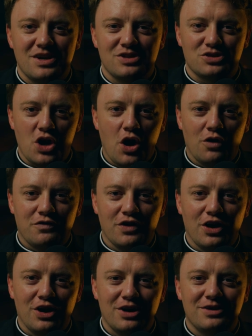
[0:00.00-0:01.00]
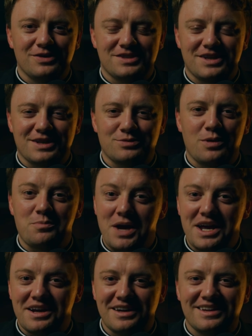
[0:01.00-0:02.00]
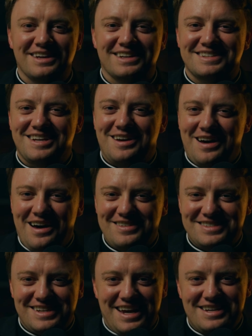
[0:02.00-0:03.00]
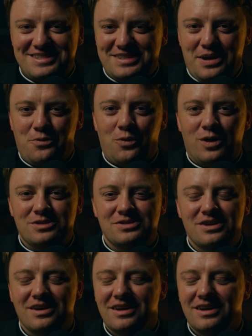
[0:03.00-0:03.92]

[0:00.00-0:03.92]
It's Alpha. What's the next one? Beta. How does it get worse?